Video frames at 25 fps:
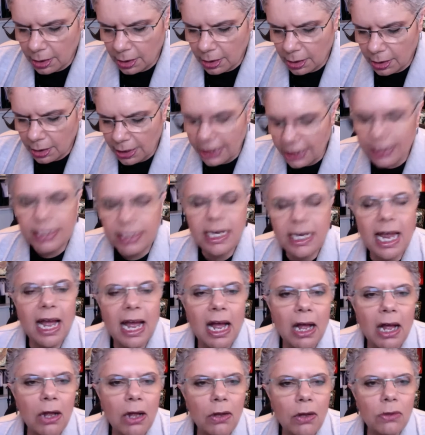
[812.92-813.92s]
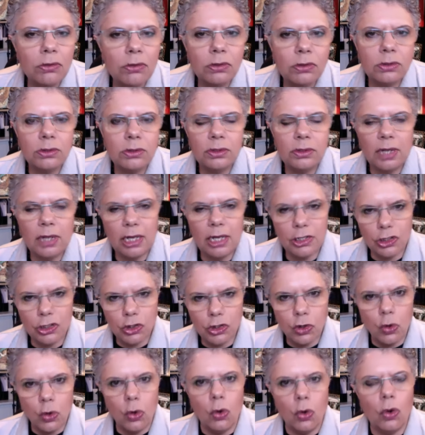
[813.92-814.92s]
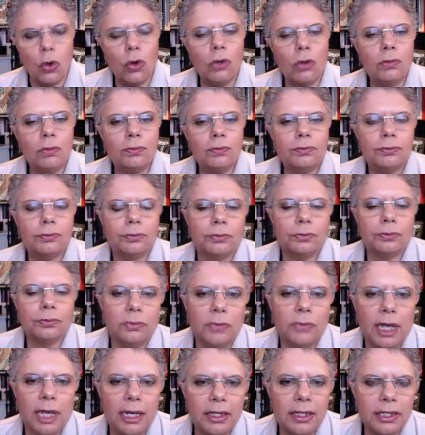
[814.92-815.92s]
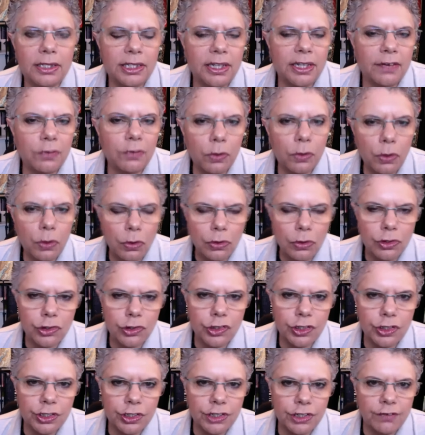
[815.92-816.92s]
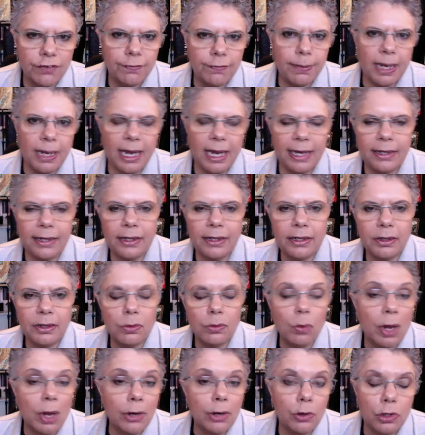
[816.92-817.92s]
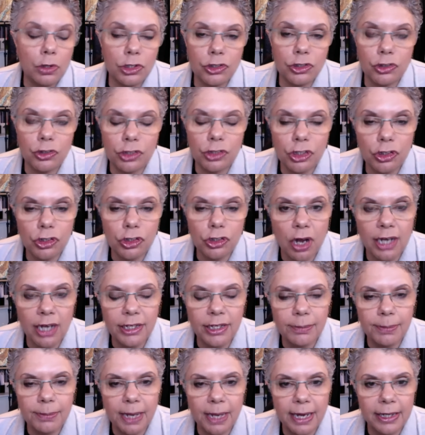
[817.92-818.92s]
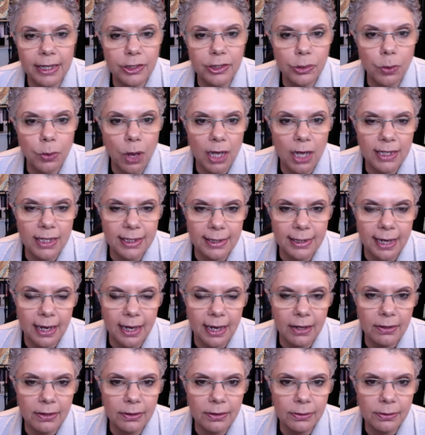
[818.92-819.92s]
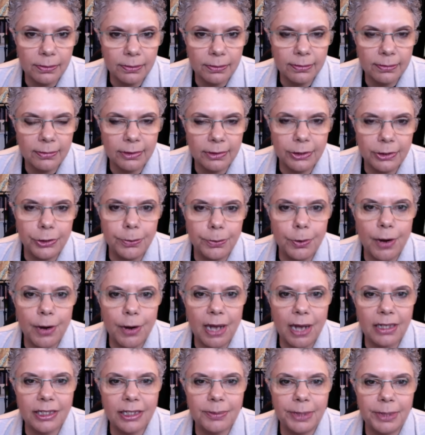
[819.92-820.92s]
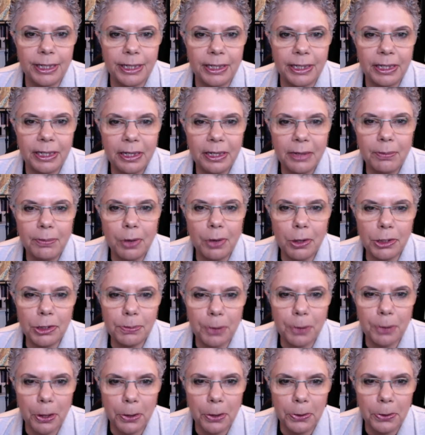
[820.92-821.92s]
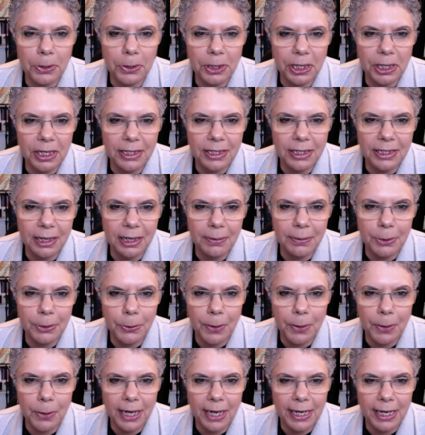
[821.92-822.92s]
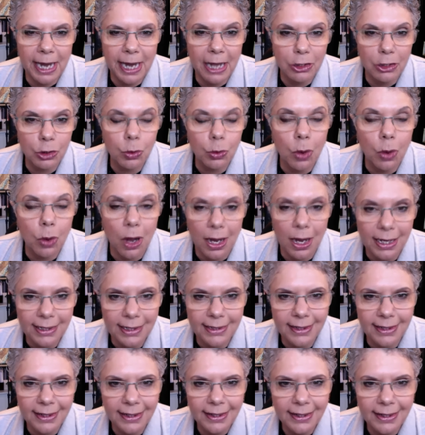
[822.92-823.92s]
is now a score, and several orchestras have played it, and one orchestra's tried to play it twice now. Umarell has been postponed in WA now twice.